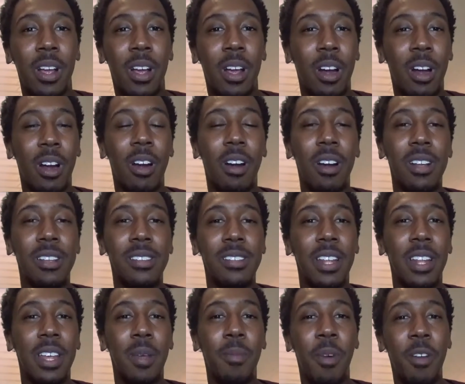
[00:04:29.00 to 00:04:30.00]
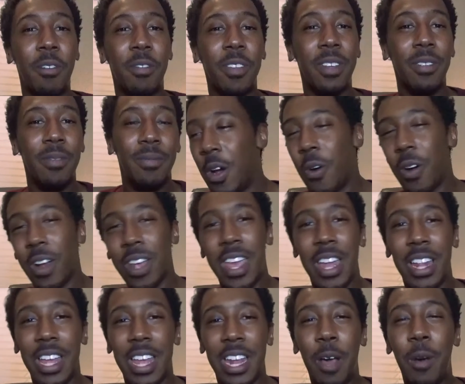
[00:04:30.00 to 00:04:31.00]
her and Cillian Murphy, or
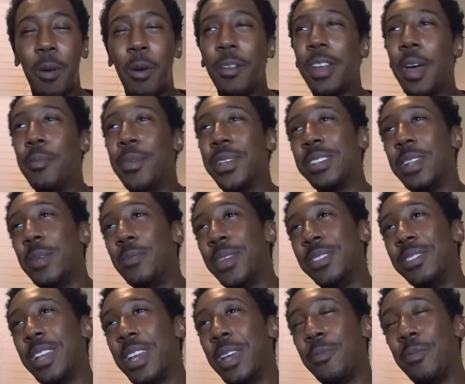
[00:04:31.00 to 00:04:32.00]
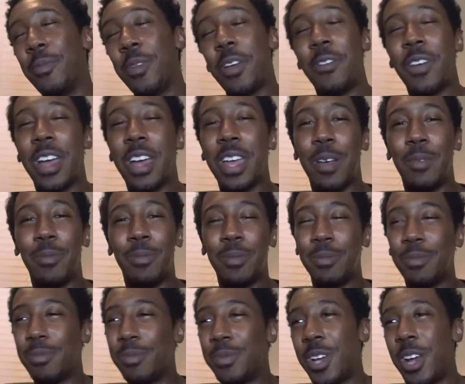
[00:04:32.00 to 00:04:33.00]
Killian. I hope I'm not messing up his name, but if I am,
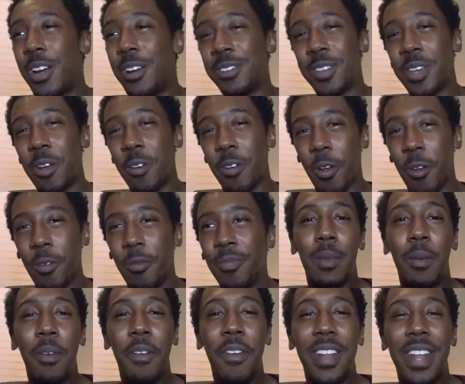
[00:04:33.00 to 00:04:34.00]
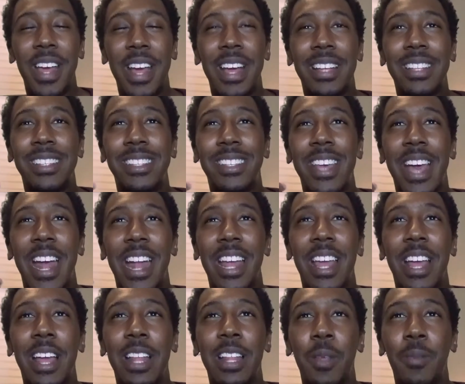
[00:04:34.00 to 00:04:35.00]
sorry, Scarecrow. The movie
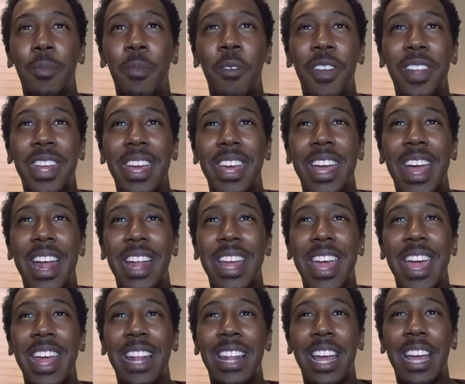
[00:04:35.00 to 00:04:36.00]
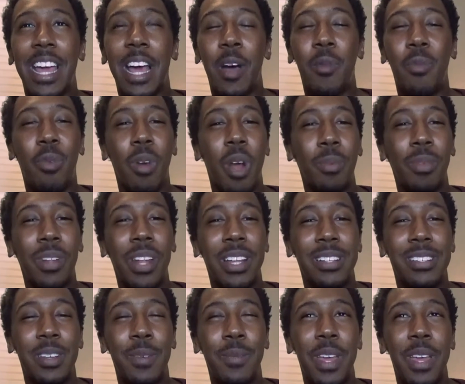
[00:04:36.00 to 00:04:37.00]
did kind of end like abruptly
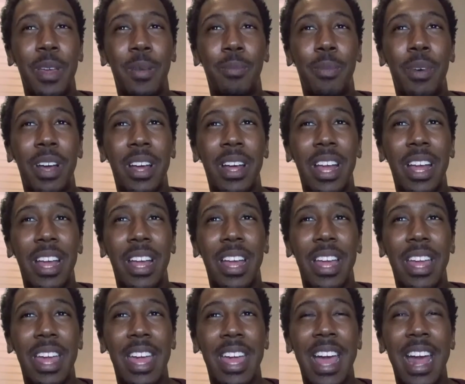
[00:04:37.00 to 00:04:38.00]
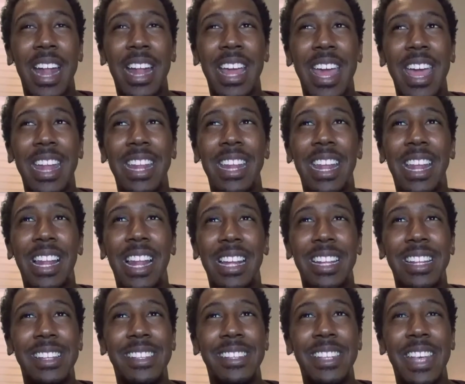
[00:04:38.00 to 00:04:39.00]
to me, but it kind of ended in like
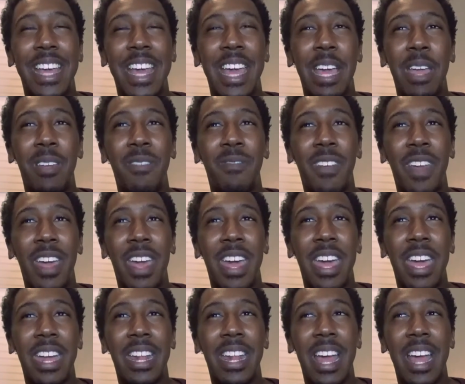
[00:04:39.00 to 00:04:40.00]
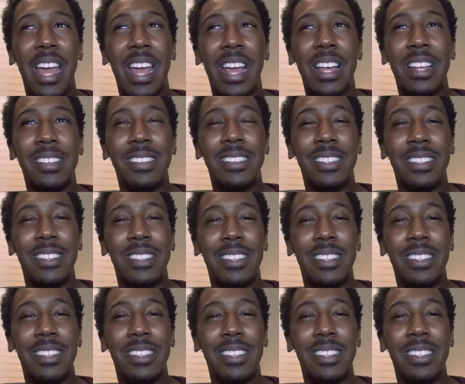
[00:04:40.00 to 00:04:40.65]
the same vein as